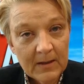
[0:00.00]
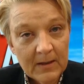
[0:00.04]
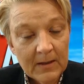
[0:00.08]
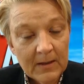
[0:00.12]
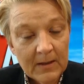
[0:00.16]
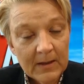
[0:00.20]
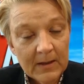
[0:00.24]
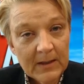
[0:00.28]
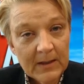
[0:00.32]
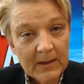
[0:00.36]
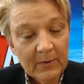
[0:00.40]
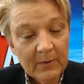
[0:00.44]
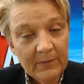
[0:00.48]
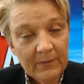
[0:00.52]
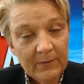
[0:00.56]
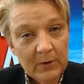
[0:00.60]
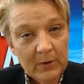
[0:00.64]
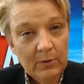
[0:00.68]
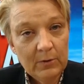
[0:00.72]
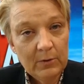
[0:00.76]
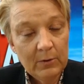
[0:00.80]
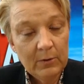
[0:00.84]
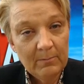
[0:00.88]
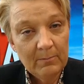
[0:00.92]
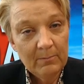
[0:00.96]
Some of
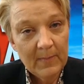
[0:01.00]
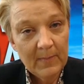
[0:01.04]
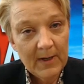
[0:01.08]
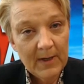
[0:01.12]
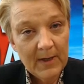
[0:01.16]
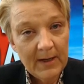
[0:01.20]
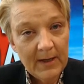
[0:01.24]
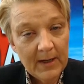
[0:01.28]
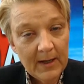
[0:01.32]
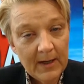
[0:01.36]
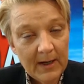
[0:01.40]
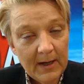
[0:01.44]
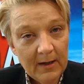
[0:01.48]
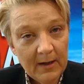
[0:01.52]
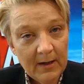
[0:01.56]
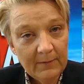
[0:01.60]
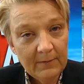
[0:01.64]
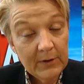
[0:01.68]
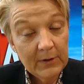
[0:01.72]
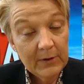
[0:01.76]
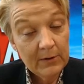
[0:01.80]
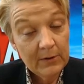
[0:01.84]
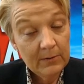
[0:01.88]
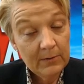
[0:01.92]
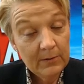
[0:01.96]
you may have
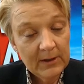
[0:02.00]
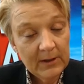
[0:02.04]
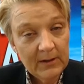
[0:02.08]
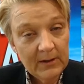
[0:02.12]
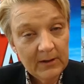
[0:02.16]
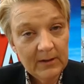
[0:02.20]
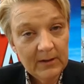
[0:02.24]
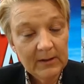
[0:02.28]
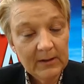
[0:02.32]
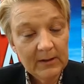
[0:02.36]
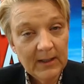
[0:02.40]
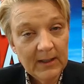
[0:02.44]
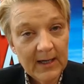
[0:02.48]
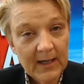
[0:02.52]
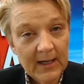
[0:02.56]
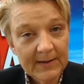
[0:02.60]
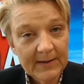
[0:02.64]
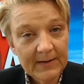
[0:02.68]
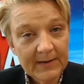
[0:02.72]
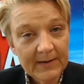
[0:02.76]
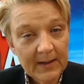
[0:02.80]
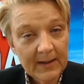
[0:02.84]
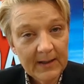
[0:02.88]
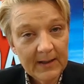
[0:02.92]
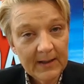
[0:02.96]
tuned in
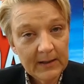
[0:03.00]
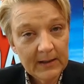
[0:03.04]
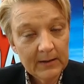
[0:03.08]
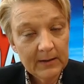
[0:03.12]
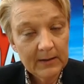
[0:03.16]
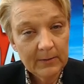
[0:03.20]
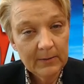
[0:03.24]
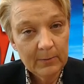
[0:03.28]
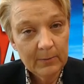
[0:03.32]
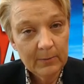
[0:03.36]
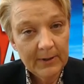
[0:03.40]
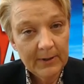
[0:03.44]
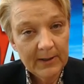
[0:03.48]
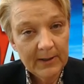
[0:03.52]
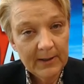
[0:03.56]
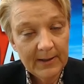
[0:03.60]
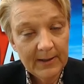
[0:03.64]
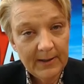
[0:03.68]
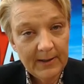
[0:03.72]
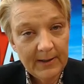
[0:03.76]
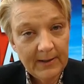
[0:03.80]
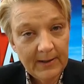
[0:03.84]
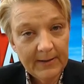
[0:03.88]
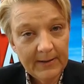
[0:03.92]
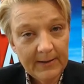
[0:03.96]
last night when
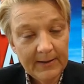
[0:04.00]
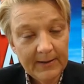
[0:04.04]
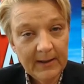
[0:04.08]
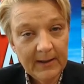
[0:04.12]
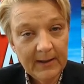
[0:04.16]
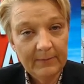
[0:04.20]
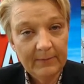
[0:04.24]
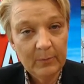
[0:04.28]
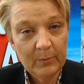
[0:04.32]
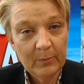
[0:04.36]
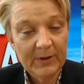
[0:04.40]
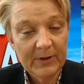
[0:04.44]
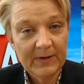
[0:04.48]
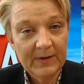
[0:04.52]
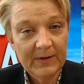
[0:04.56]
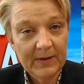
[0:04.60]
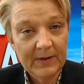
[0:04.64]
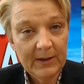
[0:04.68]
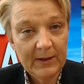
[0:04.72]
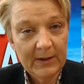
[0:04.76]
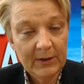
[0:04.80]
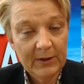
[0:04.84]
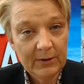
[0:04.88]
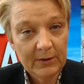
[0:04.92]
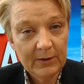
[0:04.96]
I gave a
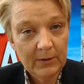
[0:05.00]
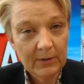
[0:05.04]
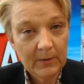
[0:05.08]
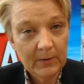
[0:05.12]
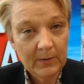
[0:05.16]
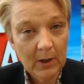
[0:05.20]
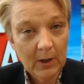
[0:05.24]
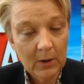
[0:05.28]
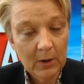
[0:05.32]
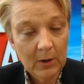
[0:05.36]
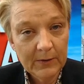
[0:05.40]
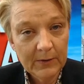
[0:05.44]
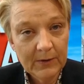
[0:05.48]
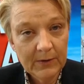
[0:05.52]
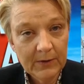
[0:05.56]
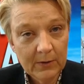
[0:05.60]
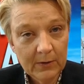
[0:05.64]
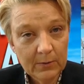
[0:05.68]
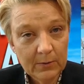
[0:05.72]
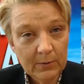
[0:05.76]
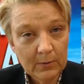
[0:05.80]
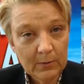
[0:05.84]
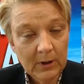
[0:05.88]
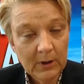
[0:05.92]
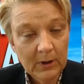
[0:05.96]
presentation to the whole
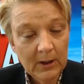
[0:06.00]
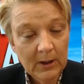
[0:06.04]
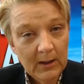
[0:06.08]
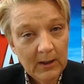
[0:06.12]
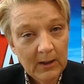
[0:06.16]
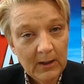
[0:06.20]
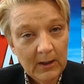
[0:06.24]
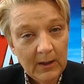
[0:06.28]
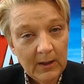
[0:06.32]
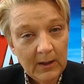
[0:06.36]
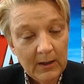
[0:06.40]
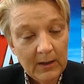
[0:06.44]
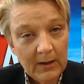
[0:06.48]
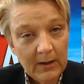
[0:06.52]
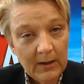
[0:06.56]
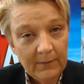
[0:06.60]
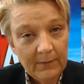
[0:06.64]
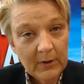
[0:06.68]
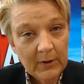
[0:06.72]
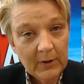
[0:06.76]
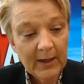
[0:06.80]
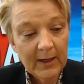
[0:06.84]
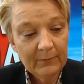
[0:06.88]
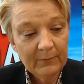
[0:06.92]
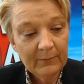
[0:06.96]
school. If
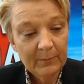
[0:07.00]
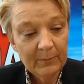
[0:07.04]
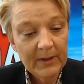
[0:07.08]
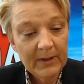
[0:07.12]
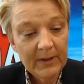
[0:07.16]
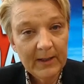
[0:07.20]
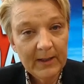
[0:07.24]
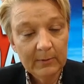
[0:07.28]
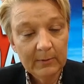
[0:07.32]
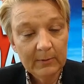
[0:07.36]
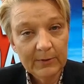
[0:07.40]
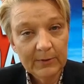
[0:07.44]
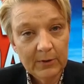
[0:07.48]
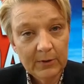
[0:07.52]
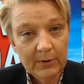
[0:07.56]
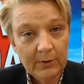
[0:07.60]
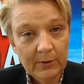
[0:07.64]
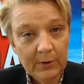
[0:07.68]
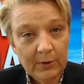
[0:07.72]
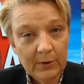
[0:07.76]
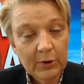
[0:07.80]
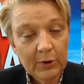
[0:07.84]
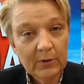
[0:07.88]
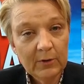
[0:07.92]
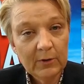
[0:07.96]
you haven't been able to,
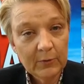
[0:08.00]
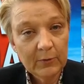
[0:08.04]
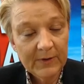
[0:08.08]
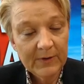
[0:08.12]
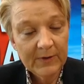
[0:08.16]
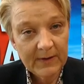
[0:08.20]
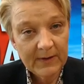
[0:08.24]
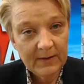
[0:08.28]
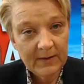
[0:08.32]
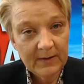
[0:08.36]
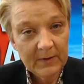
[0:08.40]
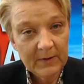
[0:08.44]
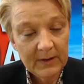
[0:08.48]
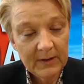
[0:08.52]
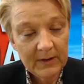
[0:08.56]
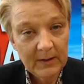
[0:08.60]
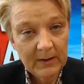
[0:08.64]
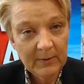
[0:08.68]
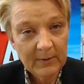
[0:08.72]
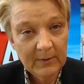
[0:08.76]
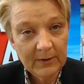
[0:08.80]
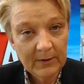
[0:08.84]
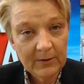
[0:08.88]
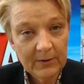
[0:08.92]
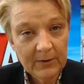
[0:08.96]
you should have received an
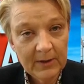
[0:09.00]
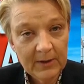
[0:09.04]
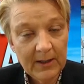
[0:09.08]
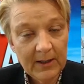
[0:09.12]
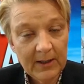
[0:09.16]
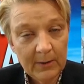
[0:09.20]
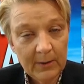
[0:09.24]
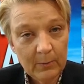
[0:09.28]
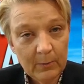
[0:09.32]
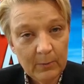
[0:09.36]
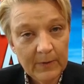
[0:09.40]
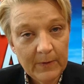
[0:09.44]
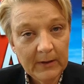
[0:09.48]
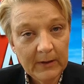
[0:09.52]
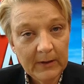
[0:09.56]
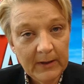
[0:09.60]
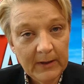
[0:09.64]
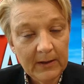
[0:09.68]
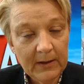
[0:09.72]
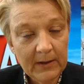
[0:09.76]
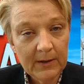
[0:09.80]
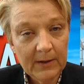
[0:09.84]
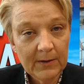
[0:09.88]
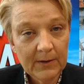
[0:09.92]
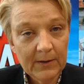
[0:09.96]
email today with a
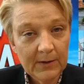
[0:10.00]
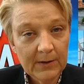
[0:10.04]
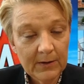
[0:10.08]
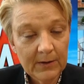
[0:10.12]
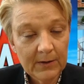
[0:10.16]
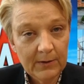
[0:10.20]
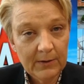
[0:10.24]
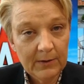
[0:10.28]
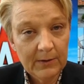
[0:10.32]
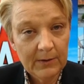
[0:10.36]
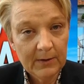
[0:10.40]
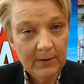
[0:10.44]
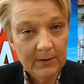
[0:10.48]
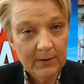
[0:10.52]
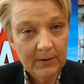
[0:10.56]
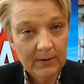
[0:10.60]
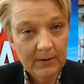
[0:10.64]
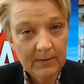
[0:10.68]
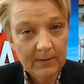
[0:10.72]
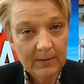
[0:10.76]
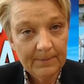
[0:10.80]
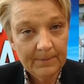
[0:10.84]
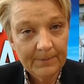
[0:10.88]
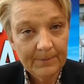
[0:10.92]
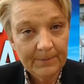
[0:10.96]
link so you
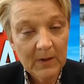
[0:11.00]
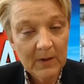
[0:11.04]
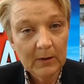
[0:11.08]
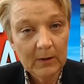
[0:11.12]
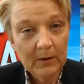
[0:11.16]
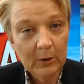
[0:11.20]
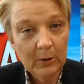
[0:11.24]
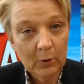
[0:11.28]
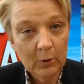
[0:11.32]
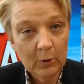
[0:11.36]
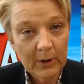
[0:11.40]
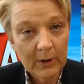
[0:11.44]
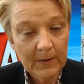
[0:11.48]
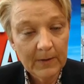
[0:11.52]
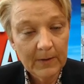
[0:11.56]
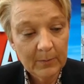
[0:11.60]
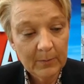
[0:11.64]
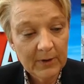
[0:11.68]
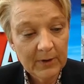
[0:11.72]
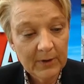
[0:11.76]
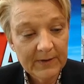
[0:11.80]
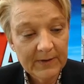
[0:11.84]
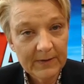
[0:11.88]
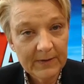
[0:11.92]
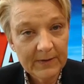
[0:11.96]
can look at the
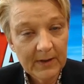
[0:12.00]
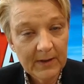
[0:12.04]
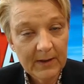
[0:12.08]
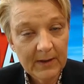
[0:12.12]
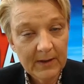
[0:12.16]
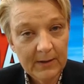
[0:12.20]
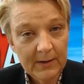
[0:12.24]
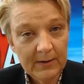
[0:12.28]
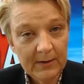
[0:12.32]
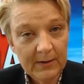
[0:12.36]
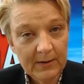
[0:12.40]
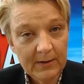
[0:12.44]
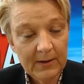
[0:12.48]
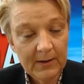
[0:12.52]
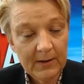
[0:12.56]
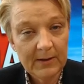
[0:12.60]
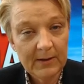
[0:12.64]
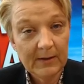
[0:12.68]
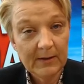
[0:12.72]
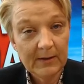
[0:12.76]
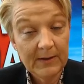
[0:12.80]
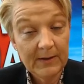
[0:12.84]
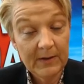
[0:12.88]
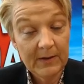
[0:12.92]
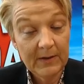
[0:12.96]
presentation
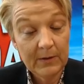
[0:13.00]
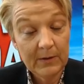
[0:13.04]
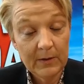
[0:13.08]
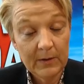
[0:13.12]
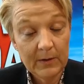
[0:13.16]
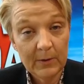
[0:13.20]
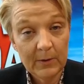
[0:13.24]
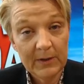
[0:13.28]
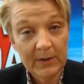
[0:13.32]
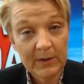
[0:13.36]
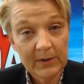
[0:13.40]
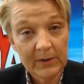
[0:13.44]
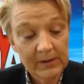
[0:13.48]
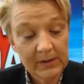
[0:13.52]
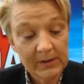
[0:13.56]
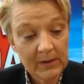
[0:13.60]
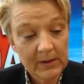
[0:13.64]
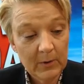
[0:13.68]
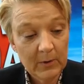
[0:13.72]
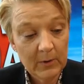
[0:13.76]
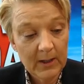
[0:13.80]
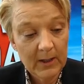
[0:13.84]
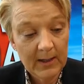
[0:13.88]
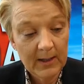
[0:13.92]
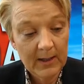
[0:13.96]
and listen to the questions
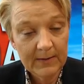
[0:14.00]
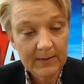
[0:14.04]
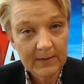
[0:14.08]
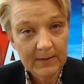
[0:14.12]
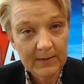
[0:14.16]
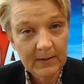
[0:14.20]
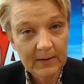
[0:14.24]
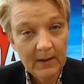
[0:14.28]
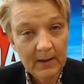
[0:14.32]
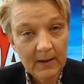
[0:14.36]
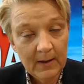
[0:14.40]
that were asked.